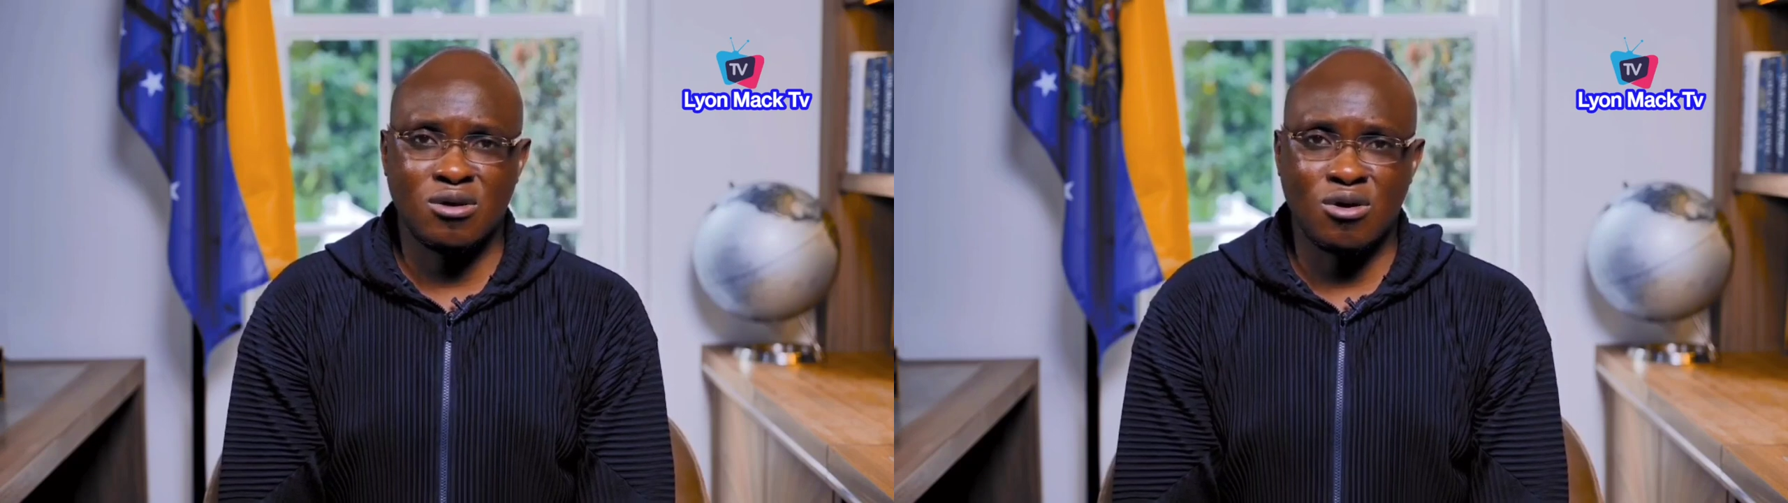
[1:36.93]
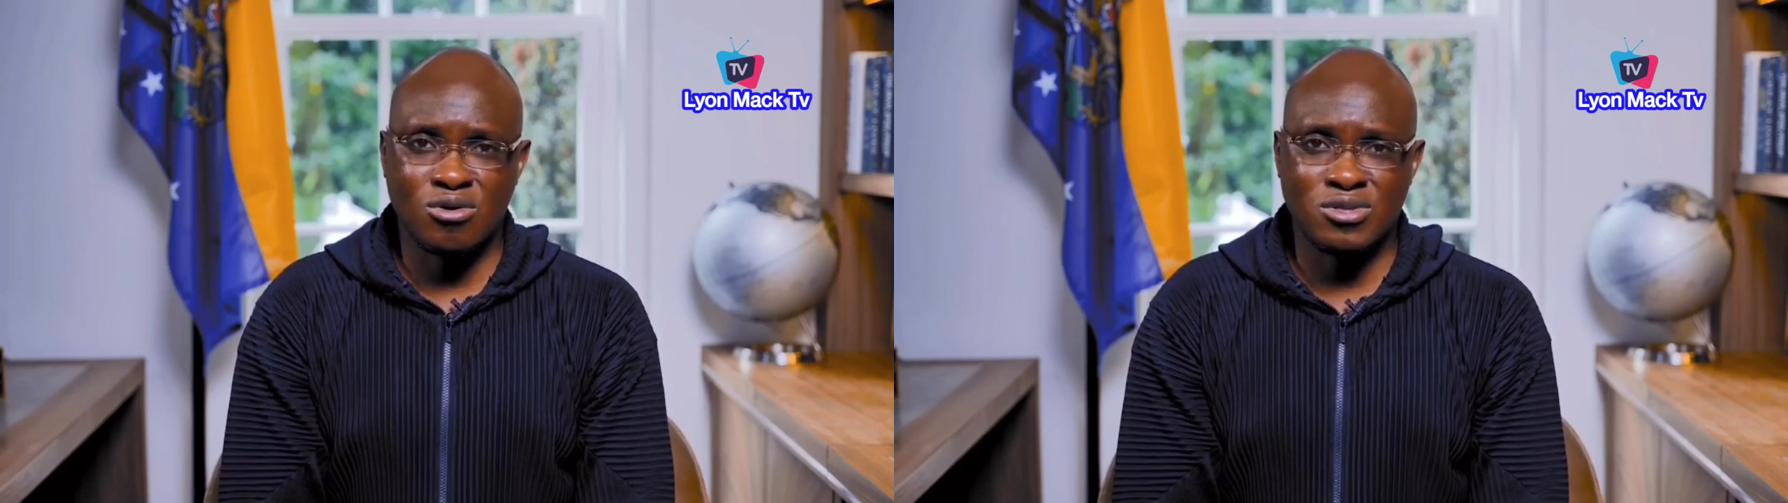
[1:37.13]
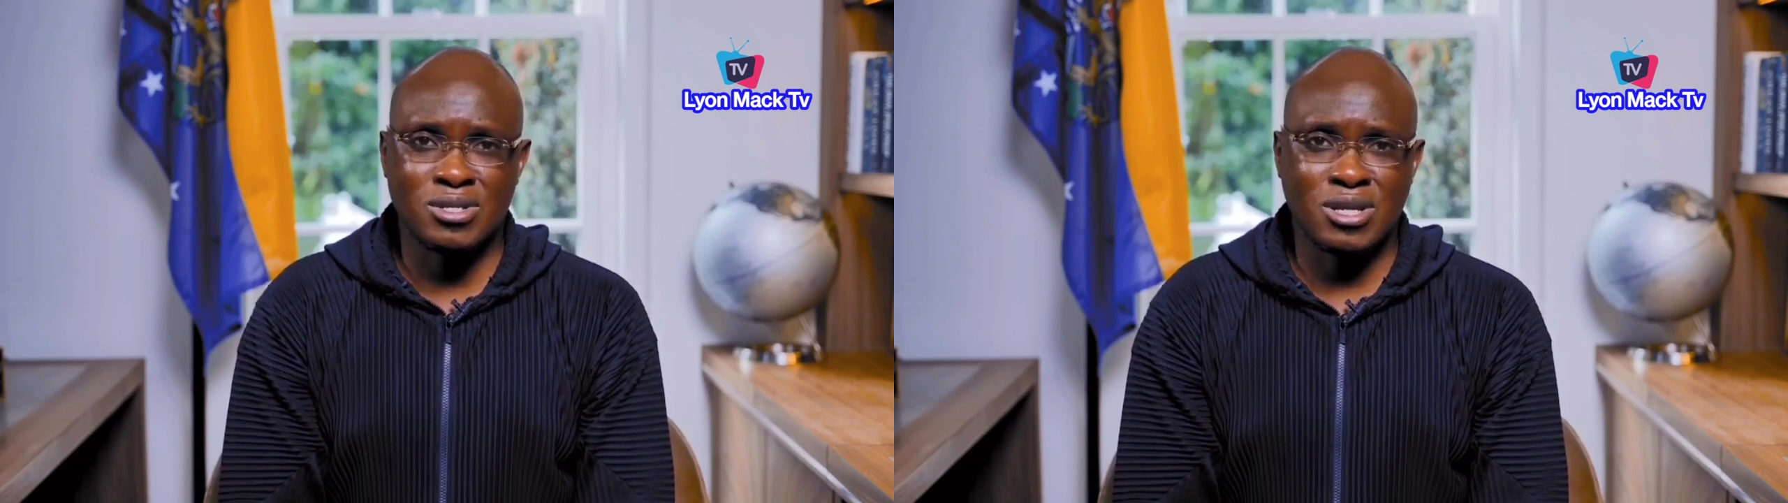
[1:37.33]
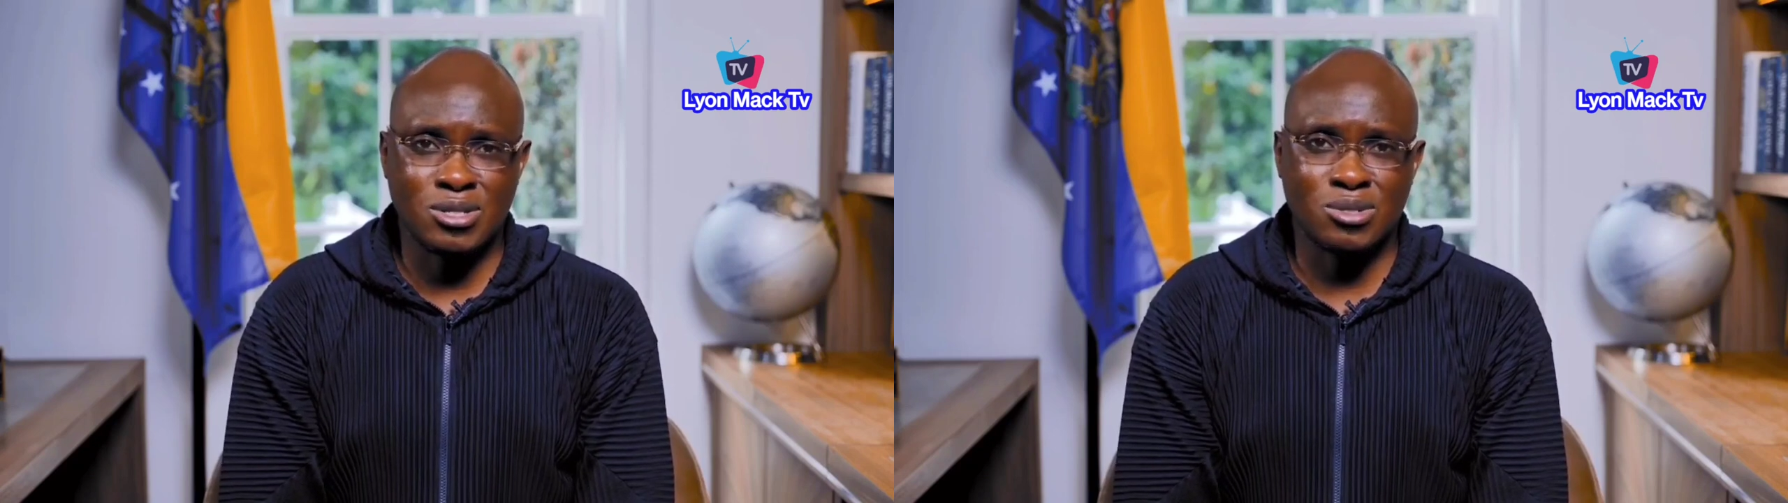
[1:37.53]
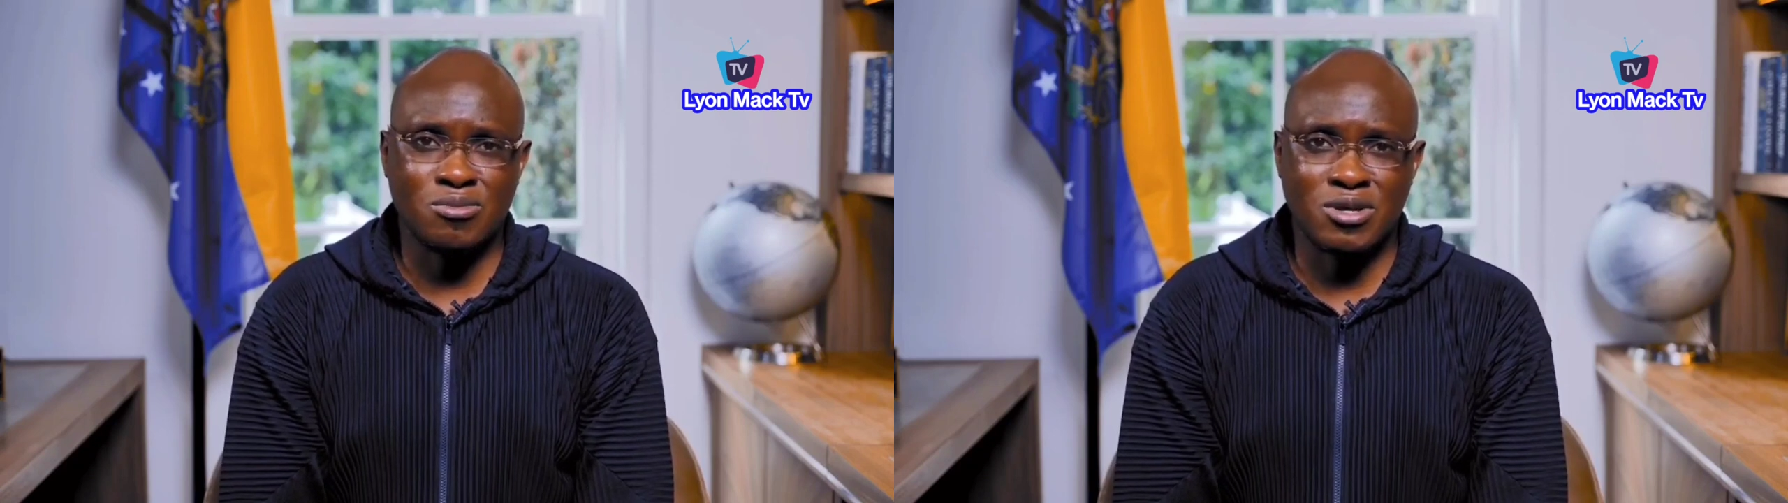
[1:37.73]
all this
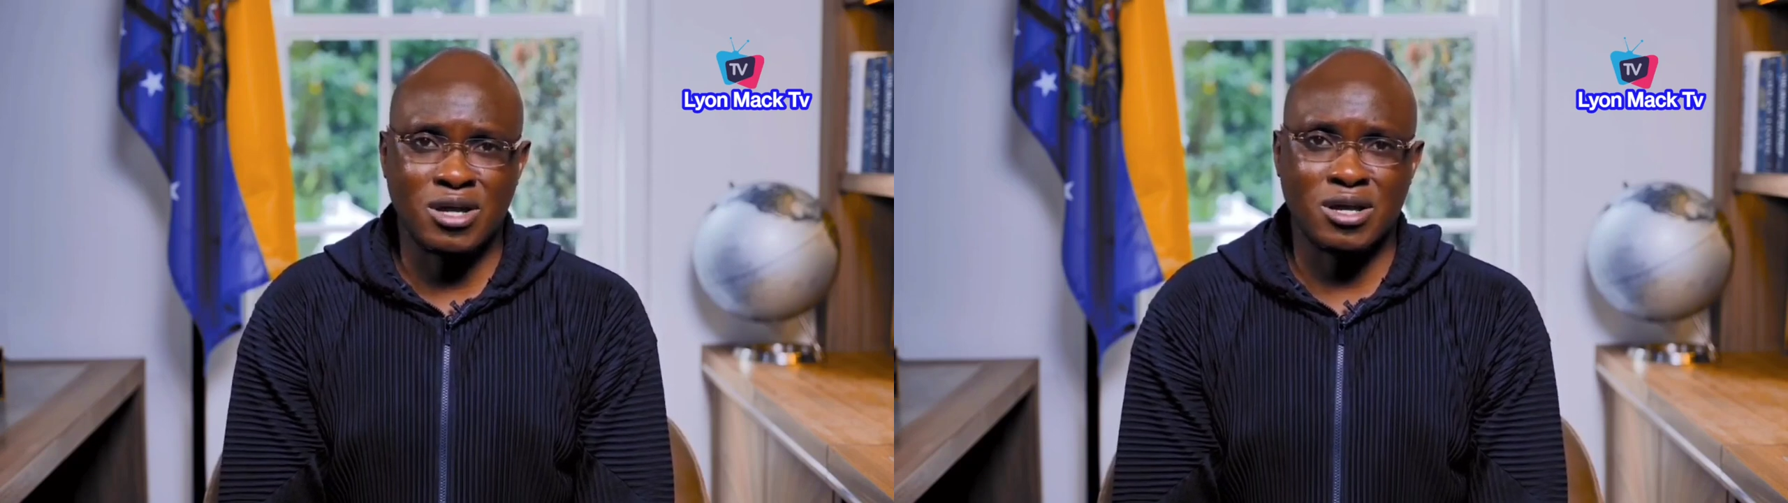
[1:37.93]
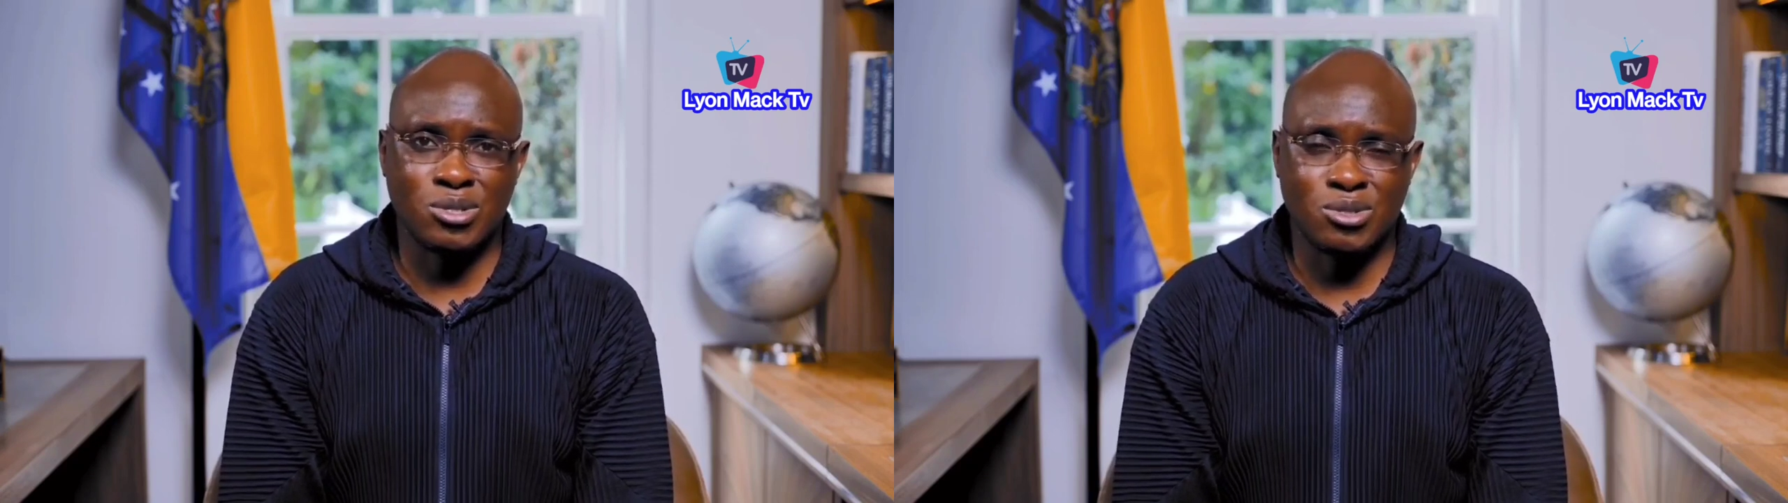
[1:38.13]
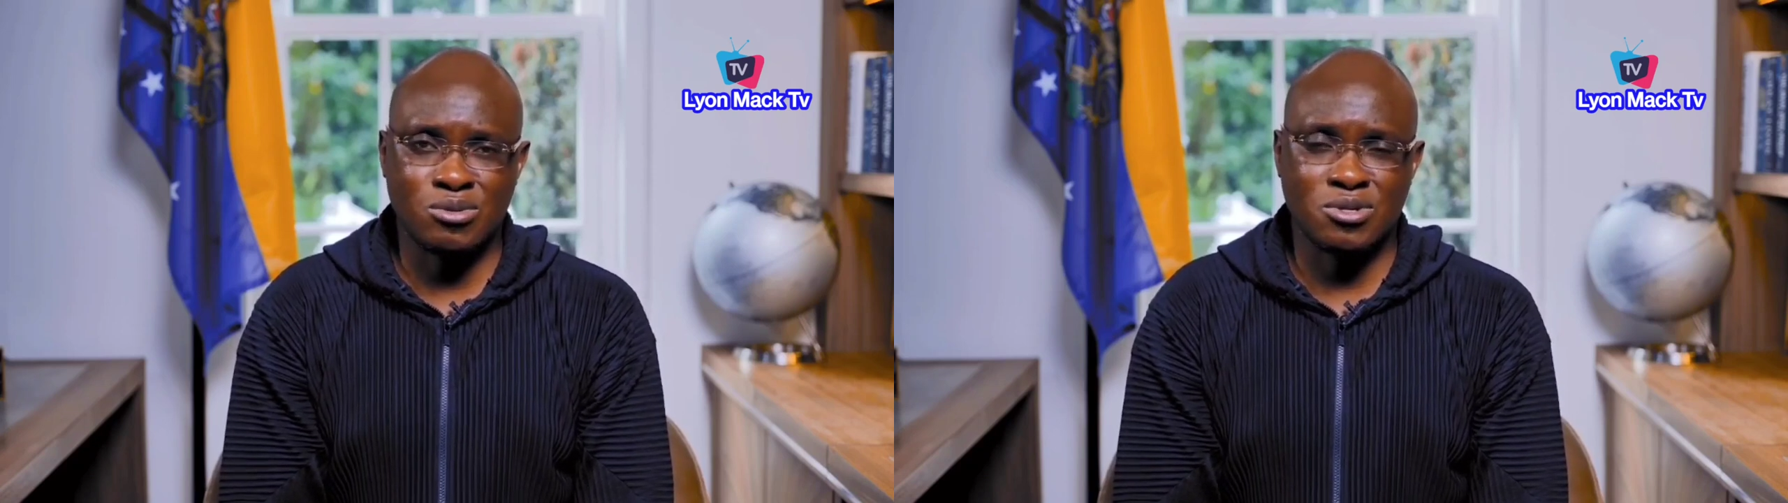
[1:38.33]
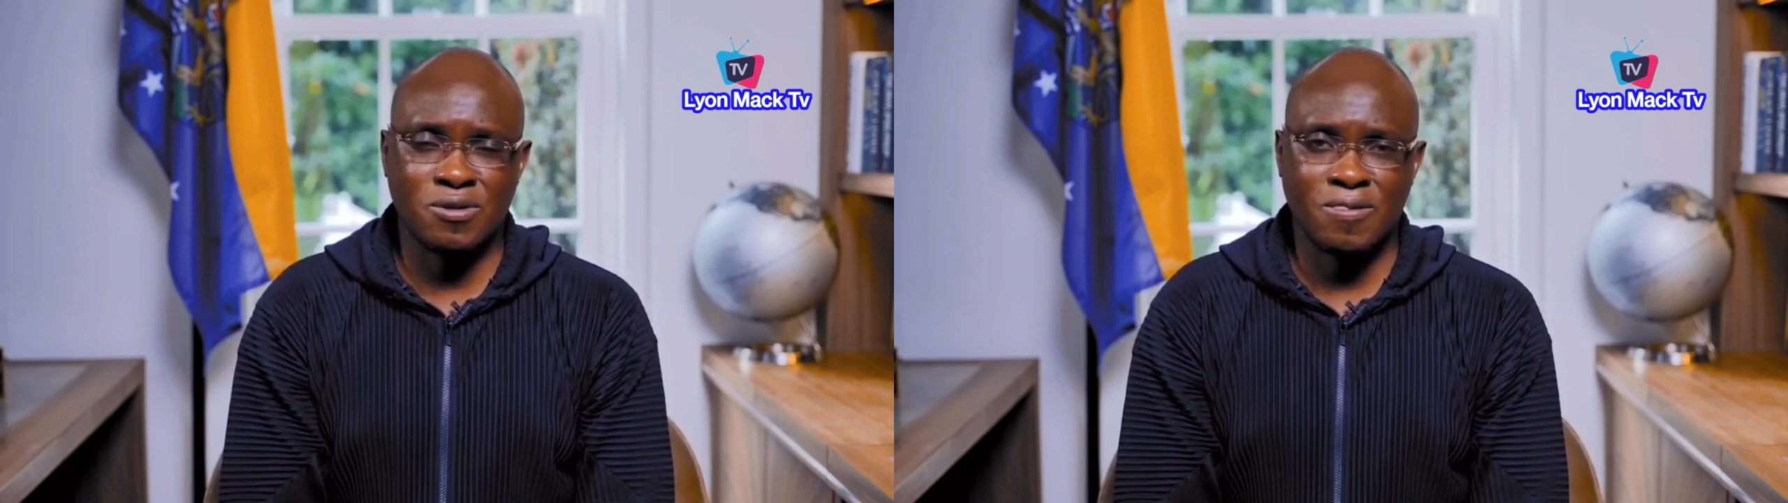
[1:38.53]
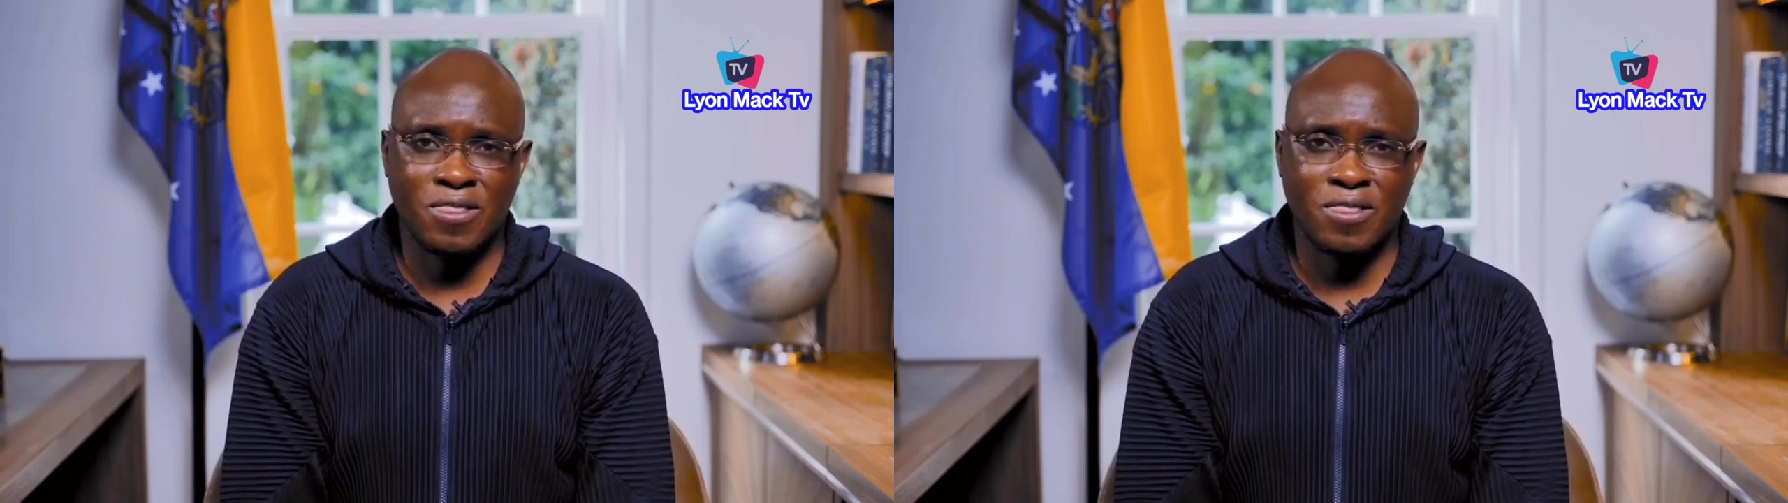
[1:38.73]
has to be cancelled.